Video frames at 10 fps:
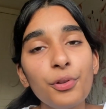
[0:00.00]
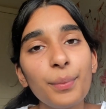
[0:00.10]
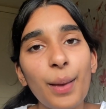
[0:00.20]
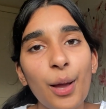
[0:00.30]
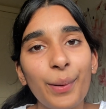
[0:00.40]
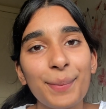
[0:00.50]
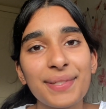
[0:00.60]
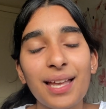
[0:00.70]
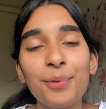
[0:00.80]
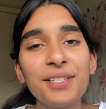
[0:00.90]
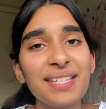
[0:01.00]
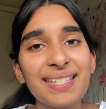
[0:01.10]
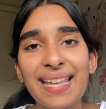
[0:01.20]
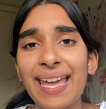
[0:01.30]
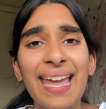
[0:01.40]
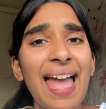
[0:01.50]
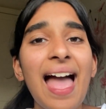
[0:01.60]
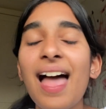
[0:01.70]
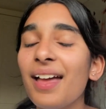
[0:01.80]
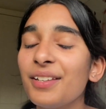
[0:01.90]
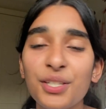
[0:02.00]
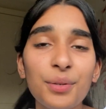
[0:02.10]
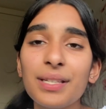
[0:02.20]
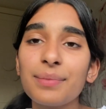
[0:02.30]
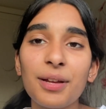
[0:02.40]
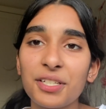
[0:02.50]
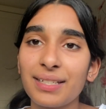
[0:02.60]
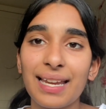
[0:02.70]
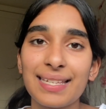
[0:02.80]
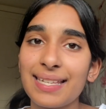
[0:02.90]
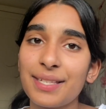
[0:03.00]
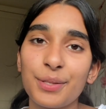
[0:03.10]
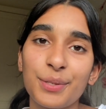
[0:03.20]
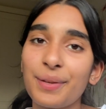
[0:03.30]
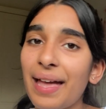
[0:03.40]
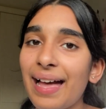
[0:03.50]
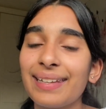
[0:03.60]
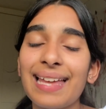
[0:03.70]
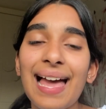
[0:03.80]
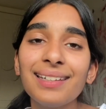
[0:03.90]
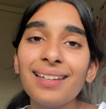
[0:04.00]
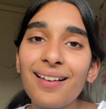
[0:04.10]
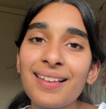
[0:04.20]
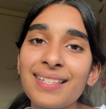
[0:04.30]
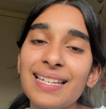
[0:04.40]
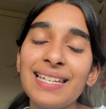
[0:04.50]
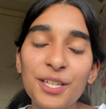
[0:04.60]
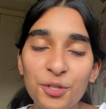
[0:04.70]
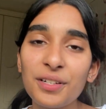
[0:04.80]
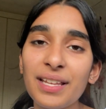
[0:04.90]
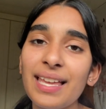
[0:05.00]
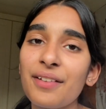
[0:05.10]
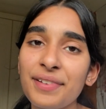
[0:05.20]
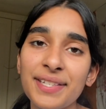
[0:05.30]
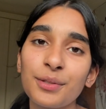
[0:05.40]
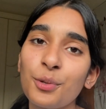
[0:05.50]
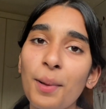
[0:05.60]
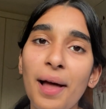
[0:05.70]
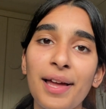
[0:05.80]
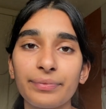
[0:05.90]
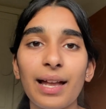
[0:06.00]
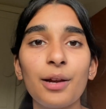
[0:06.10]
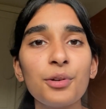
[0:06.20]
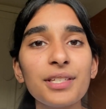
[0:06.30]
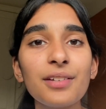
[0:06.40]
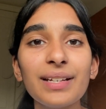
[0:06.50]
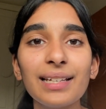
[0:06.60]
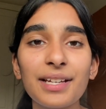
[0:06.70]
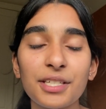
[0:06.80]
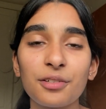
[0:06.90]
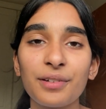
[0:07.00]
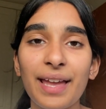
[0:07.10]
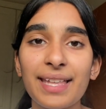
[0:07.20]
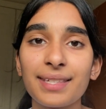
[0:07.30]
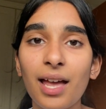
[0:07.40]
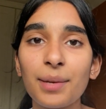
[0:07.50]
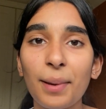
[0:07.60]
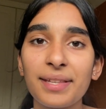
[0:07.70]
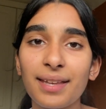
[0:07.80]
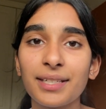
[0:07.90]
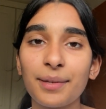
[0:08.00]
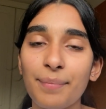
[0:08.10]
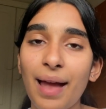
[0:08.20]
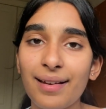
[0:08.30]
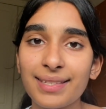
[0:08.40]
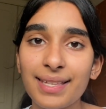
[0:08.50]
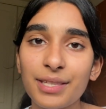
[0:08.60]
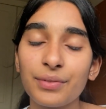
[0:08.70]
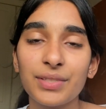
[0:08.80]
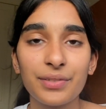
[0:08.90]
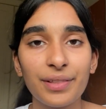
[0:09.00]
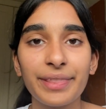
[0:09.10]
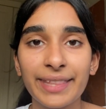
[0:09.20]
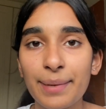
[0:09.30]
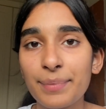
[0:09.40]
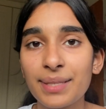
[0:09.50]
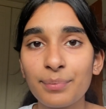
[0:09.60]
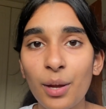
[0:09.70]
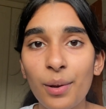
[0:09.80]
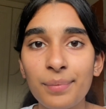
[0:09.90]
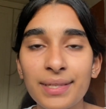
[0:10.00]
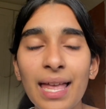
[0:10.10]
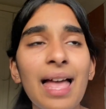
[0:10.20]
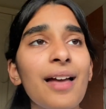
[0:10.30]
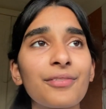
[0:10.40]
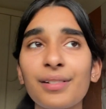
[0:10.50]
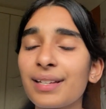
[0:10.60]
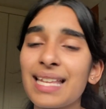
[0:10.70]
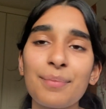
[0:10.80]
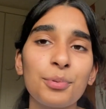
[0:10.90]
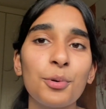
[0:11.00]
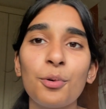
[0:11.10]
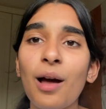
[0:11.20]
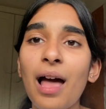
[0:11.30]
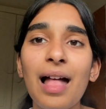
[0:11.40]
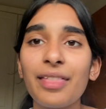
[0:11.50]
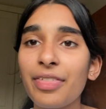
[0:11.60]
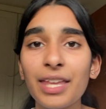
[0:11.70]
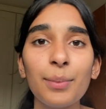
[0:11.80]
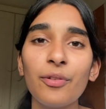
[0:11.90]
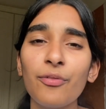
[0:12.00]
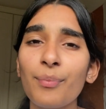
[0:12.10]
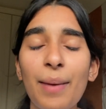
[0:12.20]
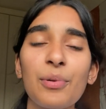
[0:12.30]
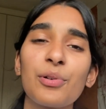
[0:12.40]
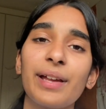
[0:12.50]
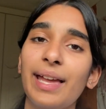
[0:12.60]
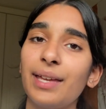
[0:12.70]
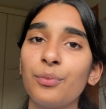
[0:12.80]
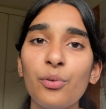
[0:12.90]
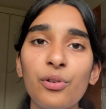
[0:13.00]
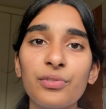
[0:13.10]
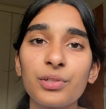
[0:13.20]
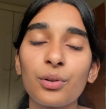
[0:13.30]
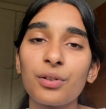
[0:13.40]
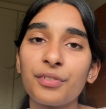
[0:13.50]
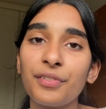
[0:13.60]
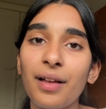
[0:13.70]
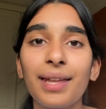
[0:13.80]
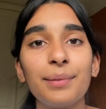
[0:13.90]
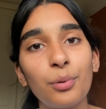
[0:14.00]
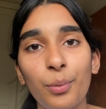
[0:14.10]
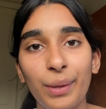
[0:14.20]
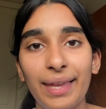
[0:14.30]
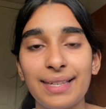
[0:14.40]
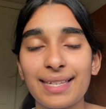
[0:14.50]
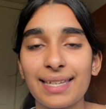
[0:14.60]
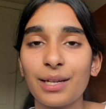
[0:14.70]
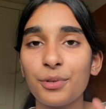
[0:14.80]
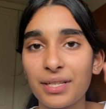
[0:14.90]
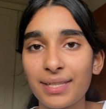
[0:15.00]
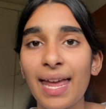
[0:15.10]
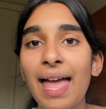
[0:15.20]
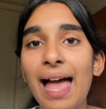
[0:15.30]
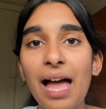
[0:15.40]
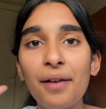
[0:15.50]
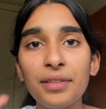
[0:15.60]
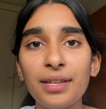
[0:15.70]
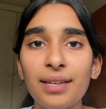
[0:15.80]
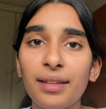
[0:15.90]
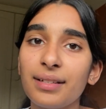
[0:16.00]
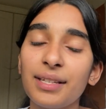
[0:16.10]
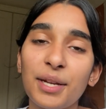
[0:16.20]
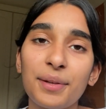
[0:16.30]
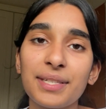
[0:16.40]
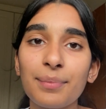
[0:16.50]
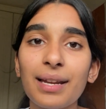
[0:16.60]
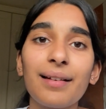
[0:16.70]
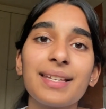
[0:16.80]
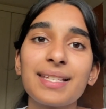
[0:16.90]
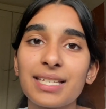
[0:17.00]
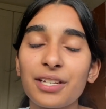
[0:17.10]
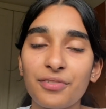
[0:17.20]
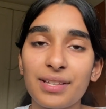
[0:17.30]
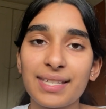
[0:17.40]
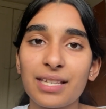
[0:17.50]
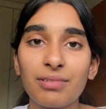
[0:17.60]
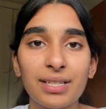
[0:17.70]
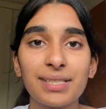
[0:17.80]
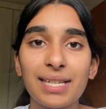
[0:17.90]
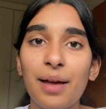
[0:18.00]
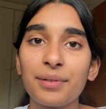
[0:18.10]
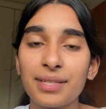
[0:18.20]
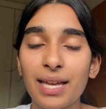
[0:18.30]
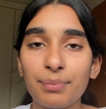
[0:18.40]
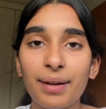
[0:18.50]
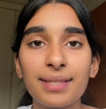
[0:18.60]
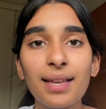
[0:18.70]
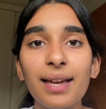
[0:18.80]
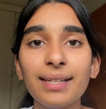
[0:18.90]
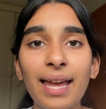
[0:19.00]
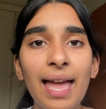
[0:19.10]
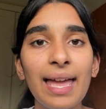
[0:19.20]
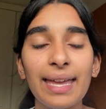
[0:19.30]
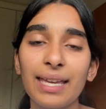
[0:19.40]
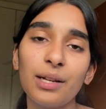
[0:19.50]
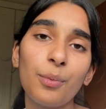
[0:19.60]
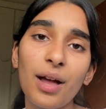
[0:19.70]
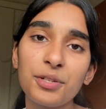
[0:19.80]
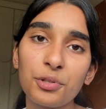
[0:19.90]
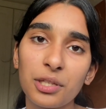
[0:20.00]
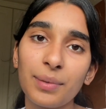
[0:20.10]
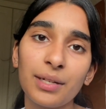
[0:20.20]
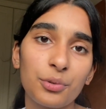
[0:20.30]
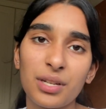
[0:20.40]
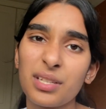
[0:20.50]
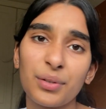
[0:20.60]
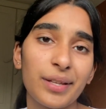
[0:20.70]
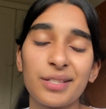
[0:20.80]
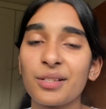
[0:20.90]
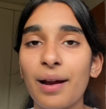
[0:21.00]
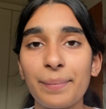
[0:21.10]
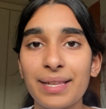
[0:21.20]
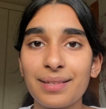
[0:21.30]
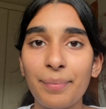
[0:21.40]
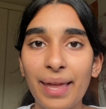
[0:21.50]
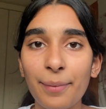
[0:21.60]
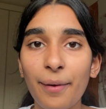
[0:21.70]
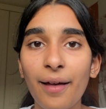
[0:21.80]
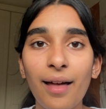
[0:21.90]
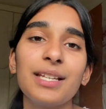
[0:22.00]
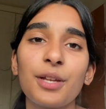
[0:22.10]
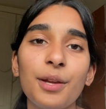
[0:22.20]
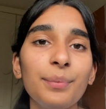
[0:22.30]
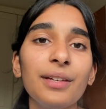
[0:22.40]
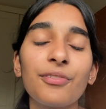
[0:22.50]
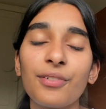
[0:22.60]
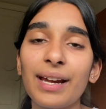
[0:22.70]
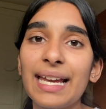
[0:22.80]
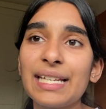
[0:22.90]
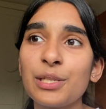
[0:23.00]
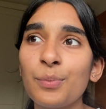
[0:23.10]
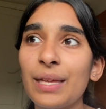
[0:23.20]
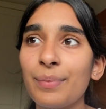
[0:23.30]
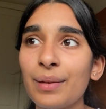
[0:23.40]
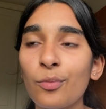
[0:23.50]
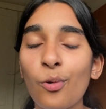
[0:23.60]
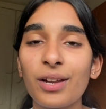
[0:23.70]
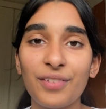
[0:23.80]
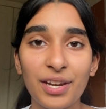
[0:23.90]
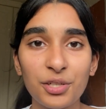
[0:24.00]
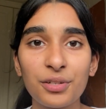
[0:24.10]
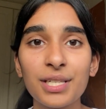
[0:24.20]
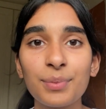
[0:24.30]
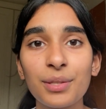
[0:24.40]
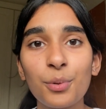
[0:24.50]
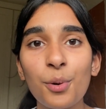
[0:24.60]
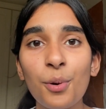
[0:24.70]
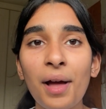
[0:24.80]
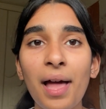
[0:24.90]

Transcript: the poems, I would just say do as much analysis as you can, analyse literally every single word. I also really like to create side-by-side comparisons of different themes in poems. For example, the theme of memory in Wall Photographer and Poppies, and I would just have the similarities and differences written down side by side in a Word document or just on a scrap piece of paper. Don't be afraid to be a bit more adventurous with your